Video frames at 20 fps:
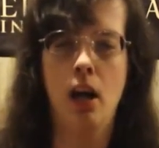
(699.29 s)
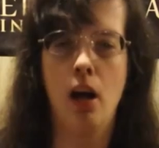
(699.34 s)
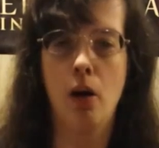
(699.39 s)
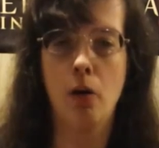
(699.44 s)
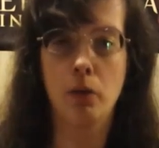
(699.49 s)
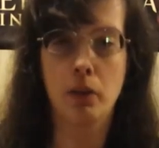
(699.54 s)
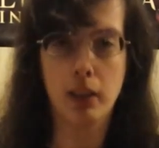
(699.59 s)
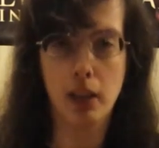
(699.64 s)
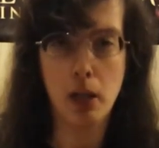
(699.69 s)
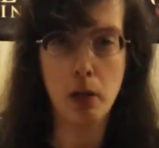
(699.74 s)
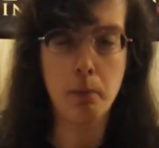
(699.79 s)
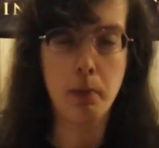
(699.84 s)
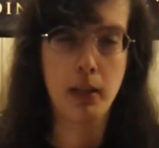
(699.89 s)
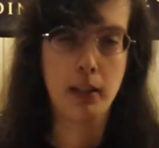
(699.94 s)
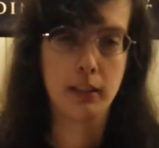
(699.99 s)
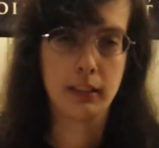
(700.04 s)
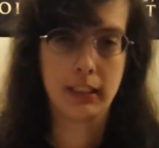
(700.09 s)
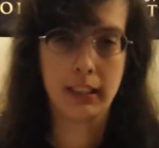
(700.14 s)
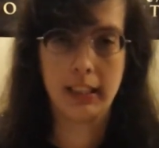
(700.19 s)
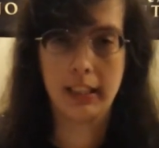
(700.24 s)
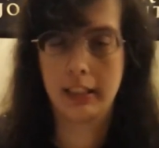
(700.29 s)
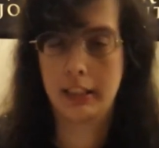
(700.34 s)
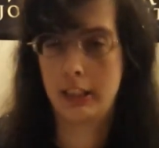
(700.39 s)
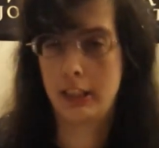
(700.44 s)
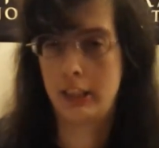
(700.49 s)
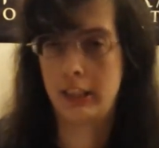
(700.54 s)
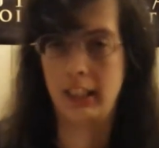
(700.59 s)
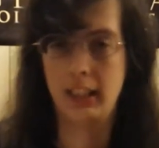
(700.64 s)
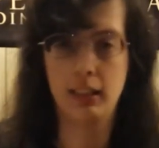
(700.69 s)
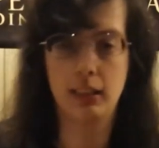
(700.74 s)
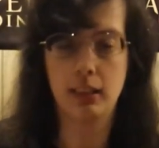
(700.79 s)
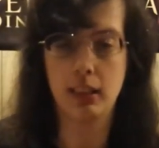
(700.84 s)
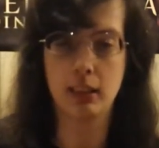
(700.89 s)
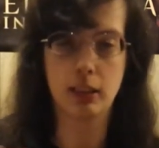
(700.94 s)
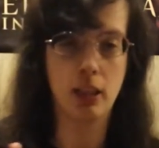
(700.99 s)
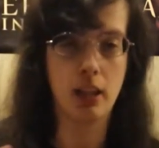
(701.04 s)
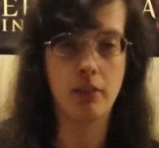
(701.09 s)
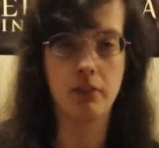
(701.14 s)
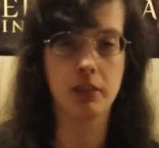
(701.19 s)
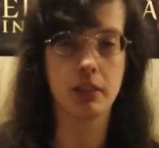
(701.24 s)
Oh, Clary better say yes to Jace. As
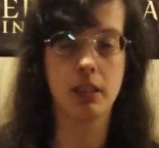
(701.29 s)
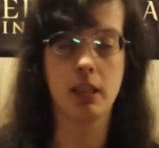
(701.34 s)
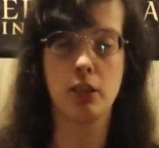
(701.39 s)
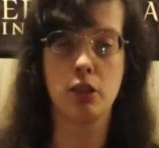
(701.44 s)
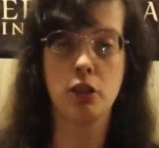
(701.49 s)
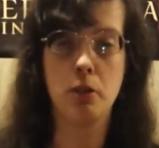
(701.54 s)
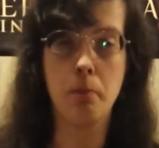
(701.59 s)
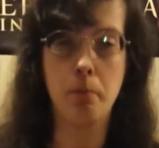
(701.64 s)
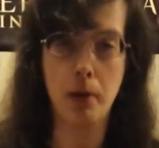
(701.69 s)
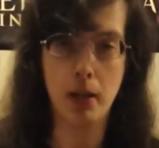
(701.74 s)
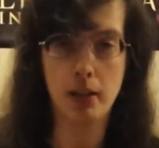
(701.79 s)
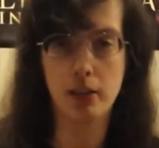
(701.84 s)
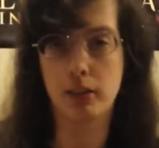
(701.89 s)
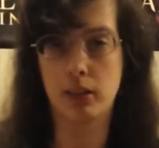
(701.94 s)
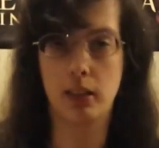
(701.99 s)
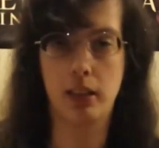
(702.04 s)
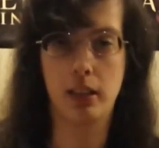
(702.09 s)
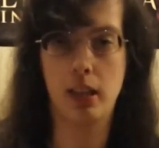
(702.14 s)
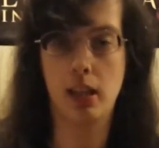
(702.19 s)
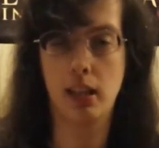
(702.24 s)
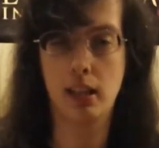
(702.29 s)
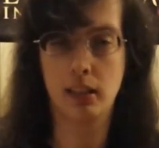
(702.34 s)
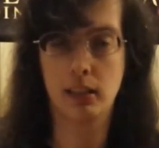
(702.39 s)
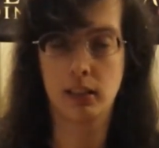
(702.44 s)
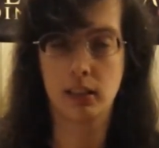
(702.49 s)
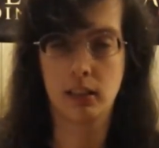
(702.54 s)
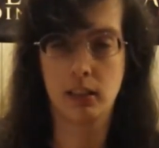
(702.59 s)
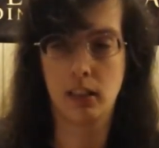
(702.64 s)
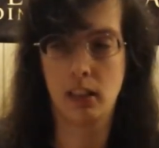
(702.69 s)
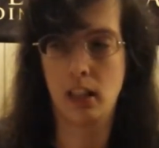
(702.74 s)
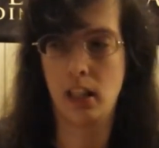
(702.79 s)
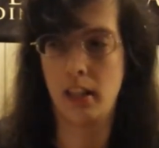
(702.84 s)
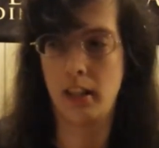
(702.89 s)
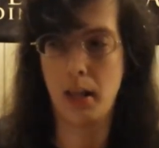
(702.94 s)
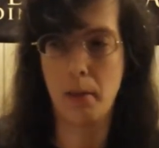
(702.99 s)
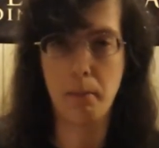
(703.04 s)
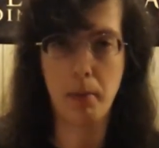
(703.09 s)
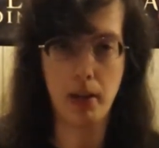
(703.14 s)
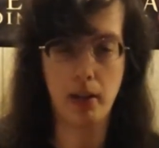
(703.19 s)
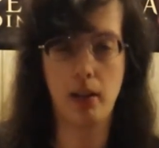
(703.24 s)
often I say. She better say yes. And
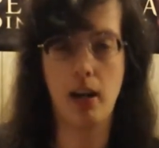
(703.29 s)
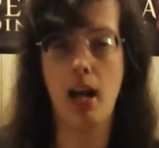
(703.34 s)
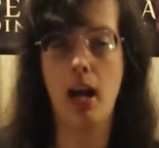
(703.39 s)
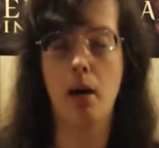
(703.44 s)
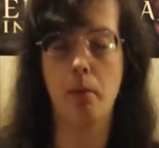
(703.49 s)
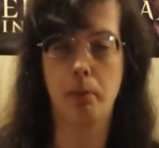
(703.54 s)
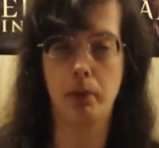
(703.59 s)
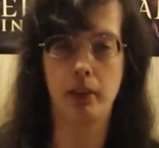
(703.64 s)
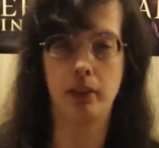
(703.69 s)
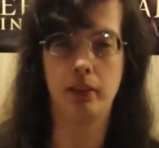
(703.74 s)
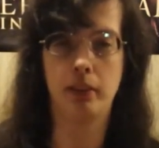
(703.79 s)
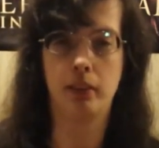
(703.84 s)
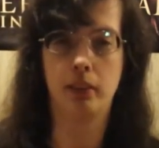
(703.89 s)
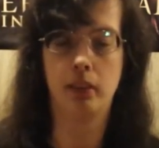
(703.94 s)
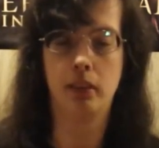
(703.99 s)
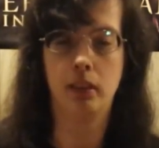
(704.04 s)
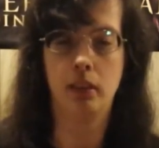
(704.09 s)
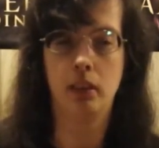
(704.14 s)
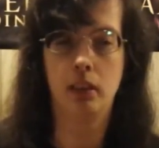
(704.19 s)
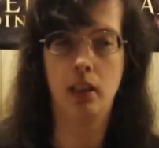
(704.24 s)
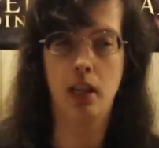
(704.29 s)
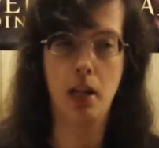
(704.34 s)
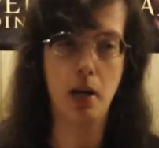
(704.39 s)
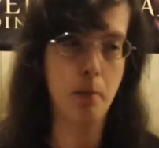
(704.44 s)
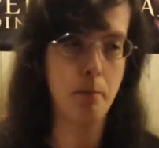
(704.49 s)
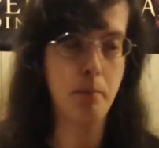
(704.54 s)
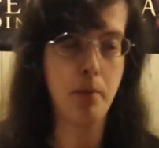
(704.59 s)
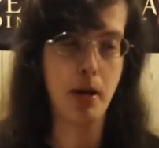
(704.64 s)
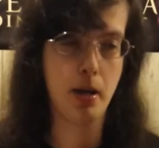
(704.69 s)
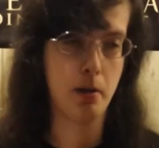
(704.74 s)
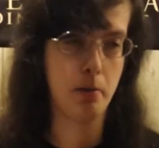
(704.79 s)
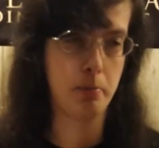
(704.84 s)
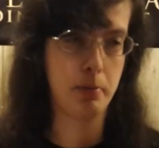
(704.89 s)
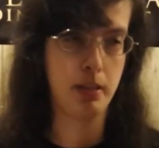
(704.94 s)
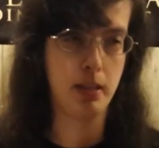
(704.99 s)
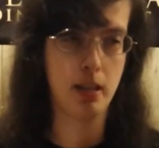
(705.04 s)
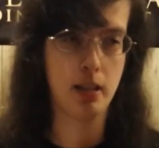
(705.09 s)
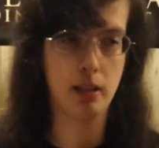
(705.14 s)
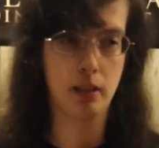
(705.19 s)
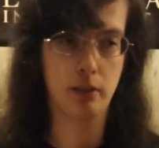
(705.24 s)
that better happen. And it better
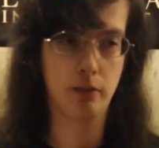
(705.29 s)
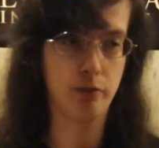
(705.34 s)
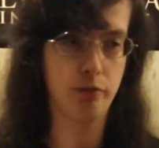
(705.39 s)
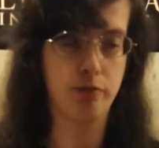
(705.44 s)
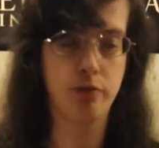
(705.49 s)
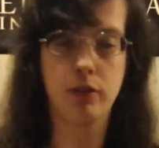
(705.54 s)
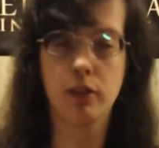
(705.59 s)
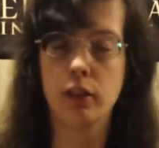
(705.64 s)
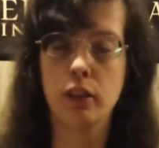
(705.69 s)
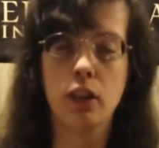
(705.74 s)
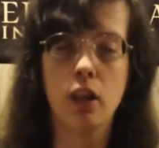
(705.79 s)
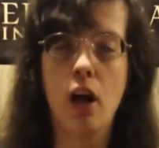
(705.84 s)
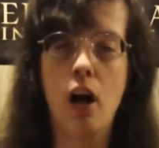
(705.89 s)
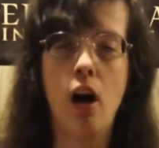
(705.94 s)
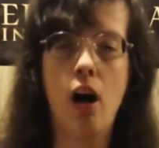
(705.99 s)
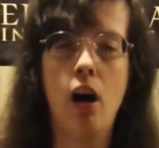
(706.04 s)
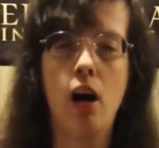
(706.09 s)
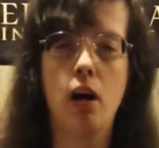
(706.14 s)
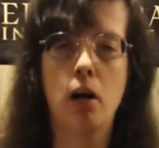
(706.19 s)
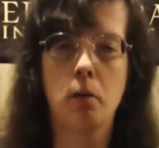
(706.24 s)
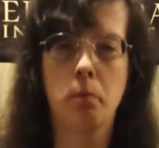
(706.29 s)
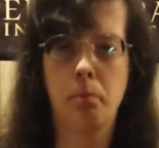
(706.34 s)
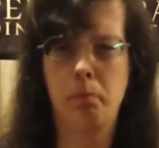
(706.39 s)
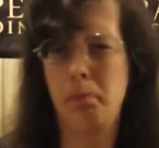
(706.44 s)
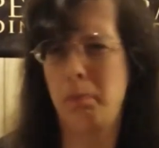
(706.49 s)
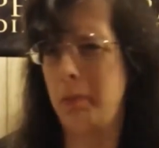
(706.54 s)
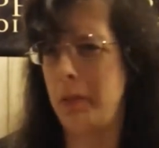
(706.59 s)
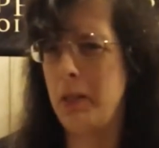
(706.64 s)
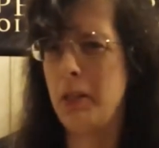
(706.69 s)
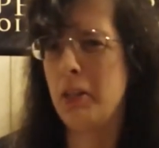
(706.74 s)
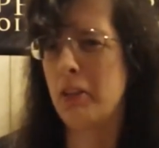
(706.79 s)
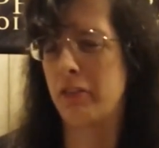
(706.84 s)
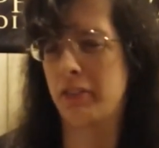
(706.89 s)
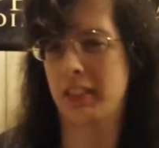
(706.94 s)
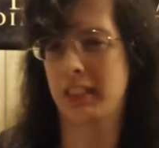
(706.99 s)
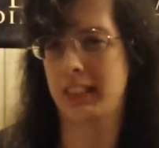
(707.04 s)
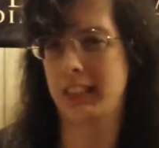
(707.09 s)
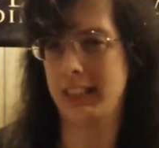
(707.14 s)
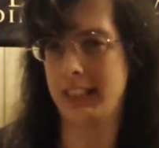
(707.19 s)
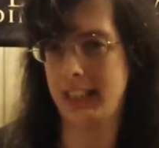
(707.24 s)
be a long, beautiful
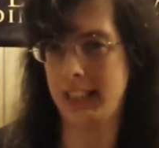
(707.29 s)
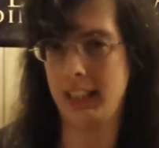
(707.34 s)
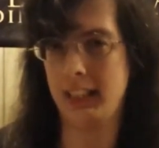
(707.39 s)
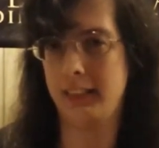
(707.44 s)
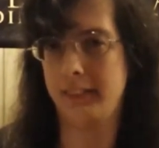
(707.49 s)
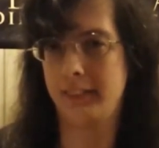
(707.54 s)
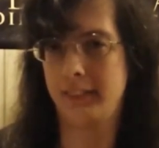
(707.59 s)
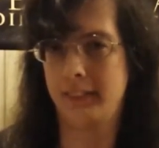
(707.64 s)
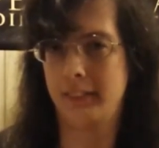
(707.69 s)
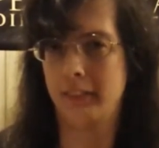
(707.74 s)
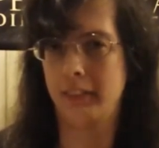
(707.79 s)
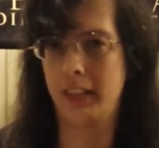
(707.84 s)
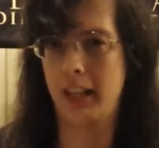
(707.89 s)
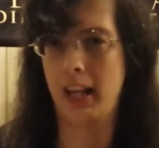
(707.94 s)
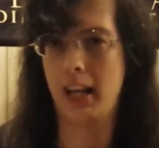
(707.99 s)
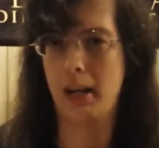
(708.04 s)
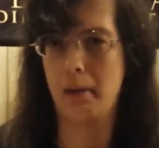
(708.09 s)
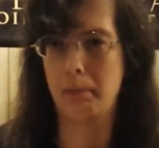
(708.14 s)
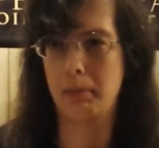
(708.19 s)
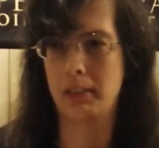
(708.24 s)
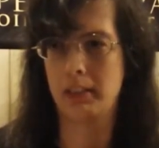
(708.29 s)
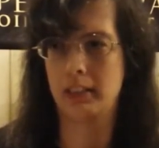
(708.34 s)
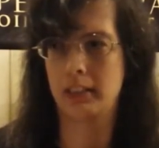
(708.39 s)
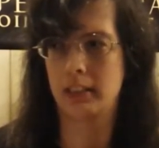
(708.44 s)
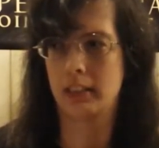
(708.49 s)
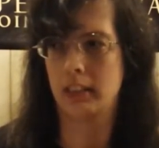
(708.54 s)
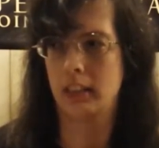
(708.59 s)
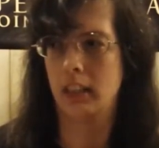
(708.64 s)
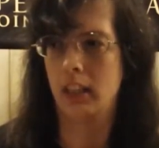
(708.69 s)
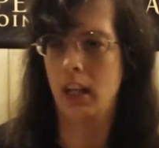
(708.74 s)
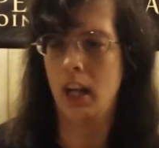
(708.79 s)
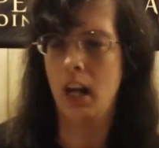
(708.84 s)
scene when that happens.